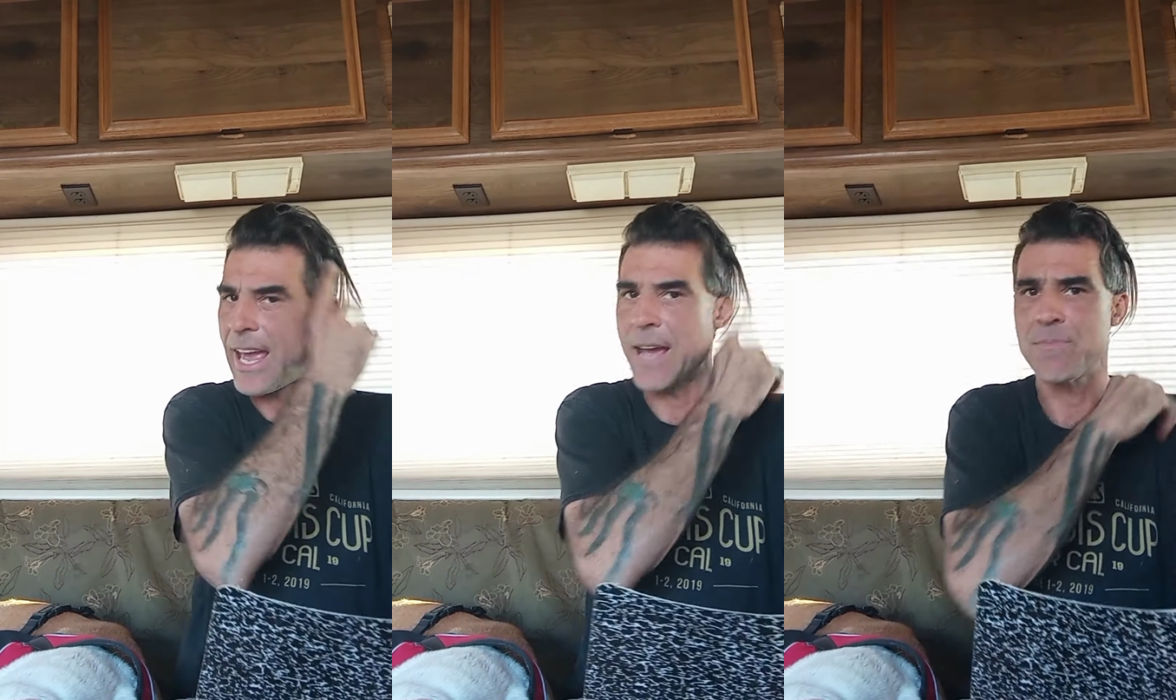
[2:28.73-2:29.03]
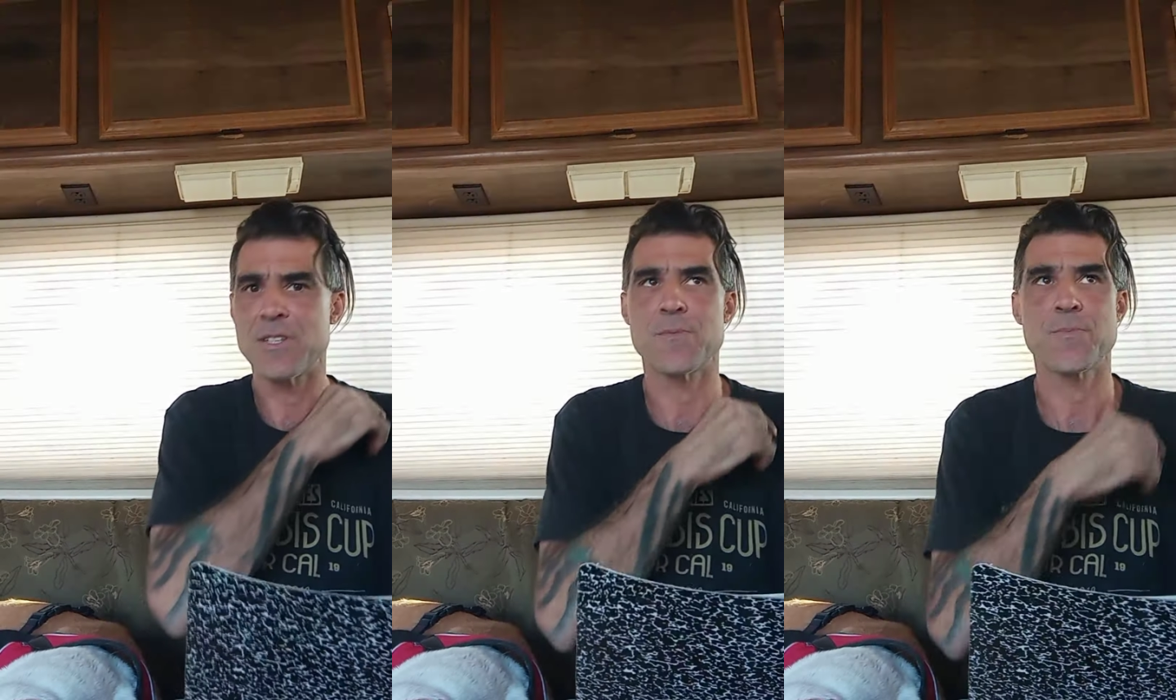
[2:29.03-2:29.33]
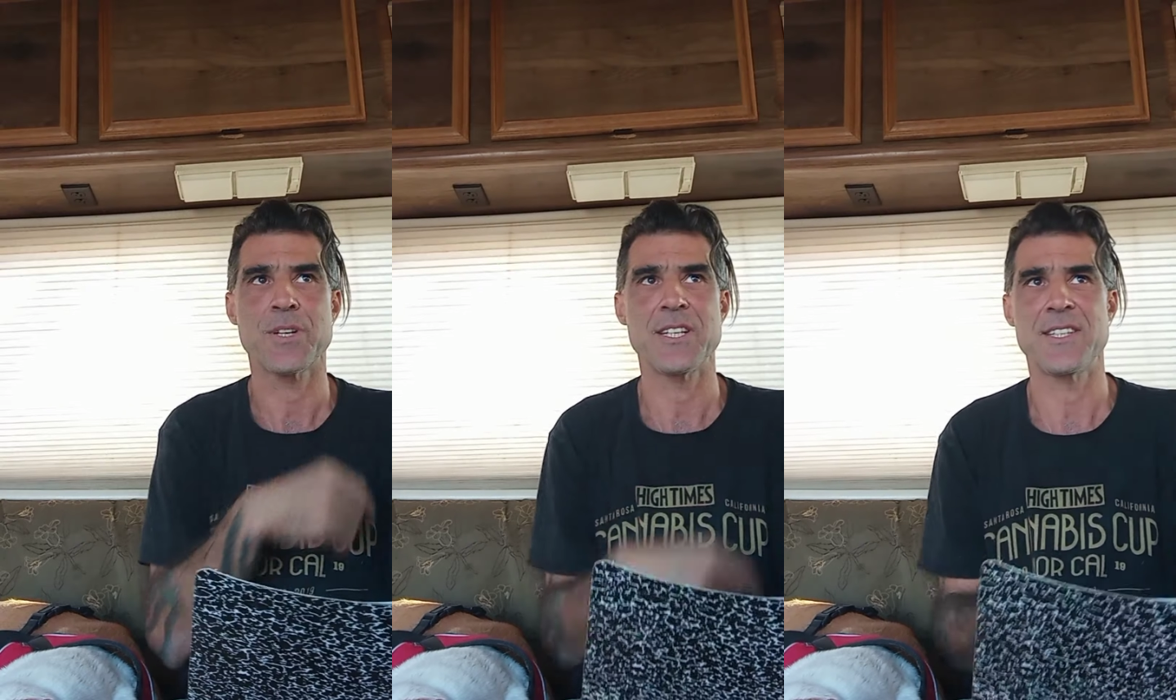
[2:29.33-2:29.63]
Amps is
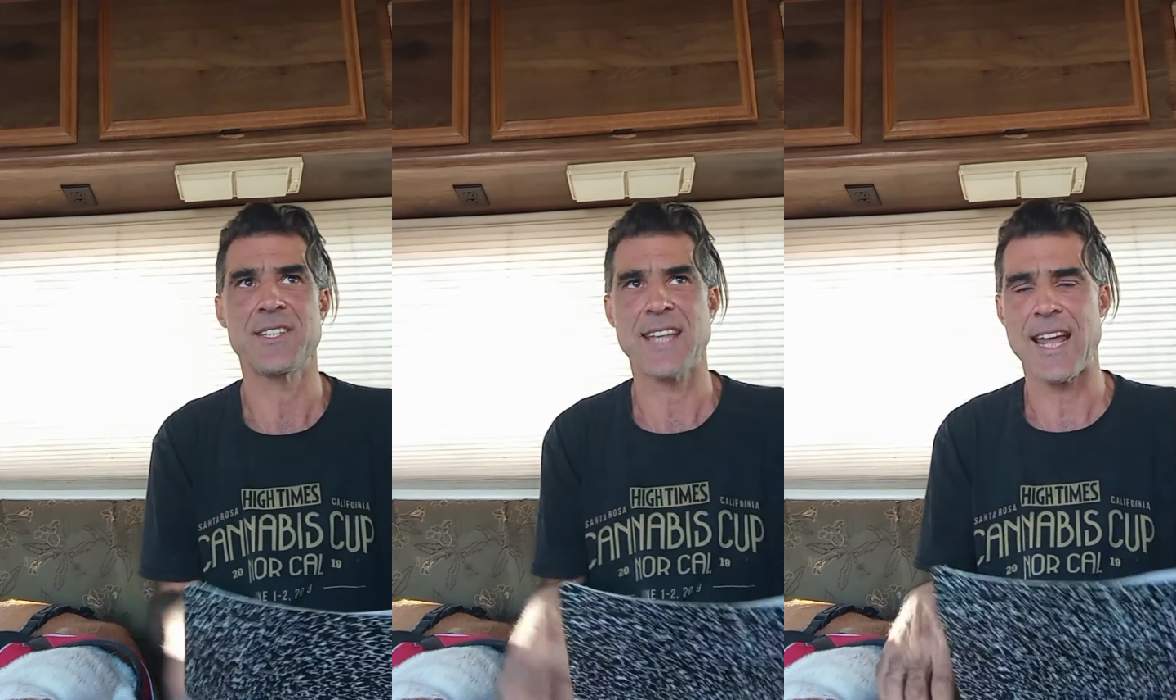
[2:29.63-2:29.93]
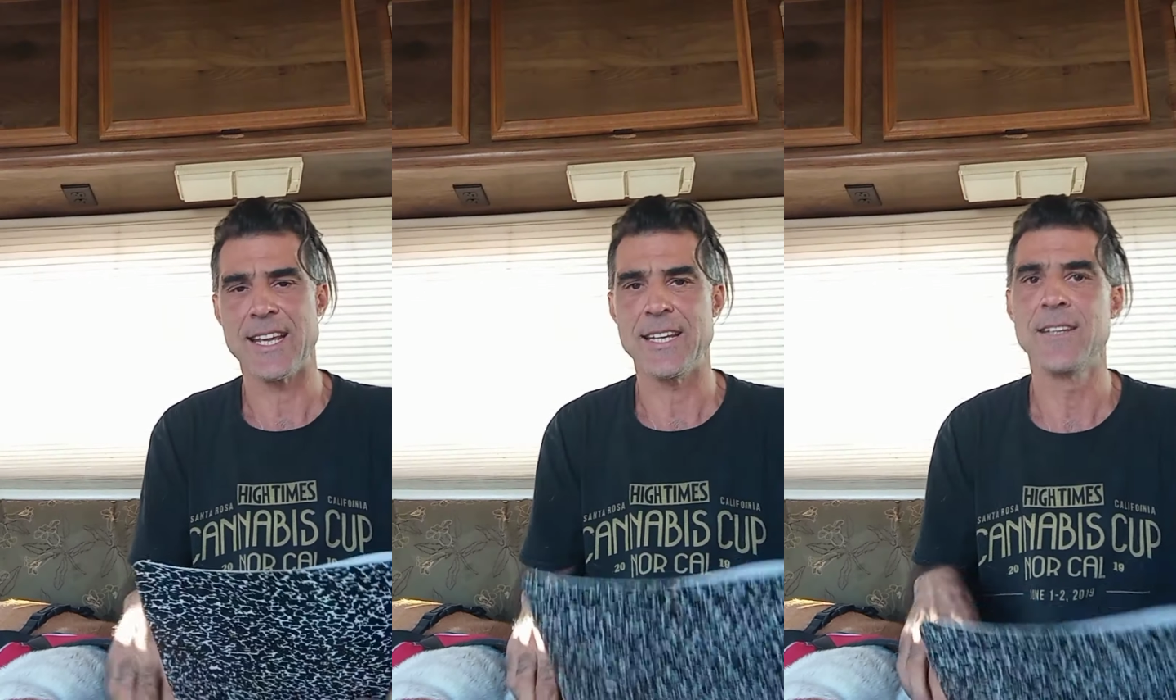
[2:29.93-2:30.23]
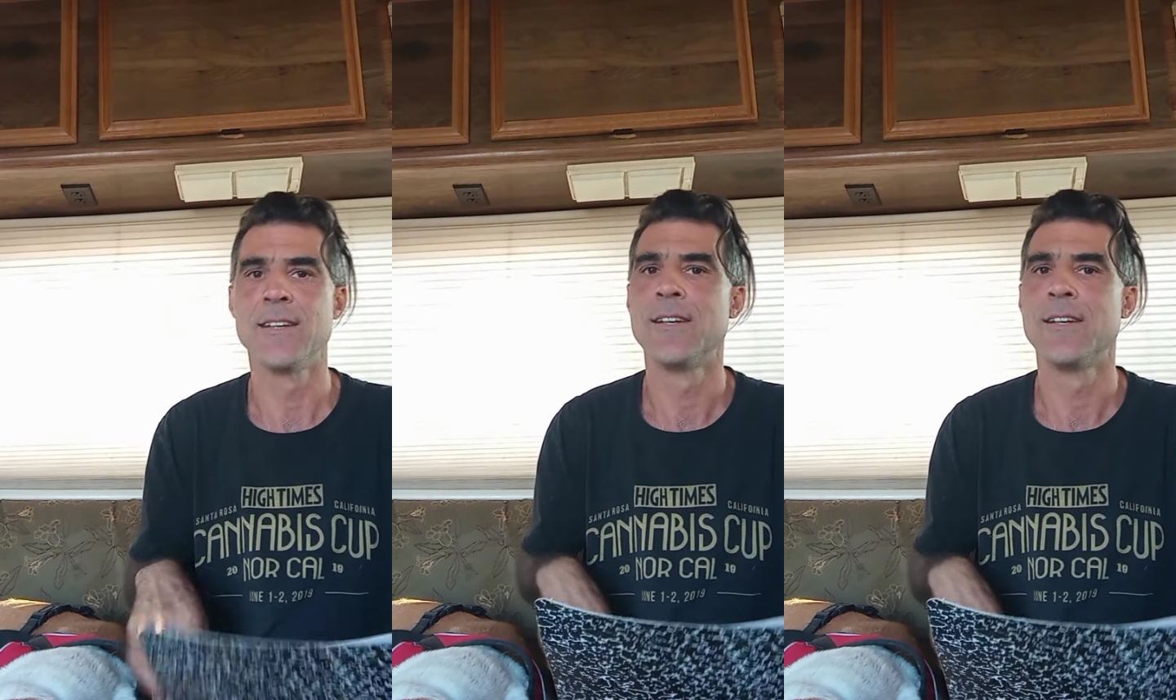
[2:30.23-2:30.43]
pretty steady